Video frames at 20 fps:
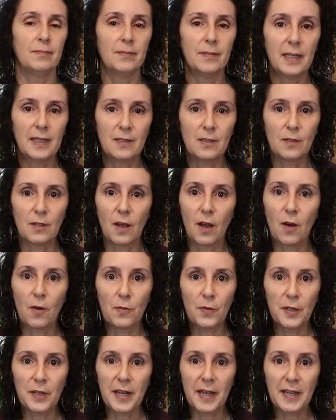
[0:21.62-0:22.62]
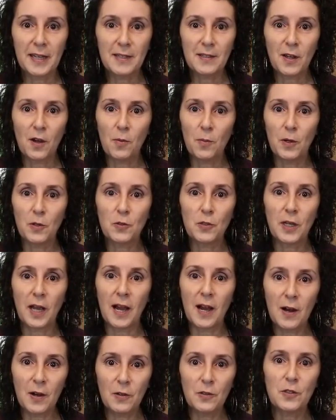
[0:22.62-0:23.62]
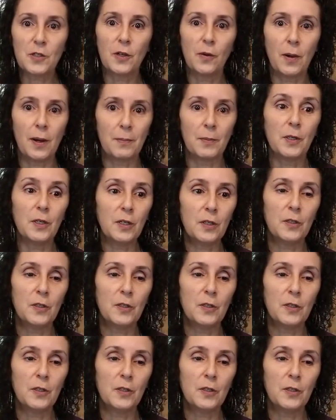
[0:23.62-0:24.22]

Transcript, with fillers: it's the day's almost gone so I'm going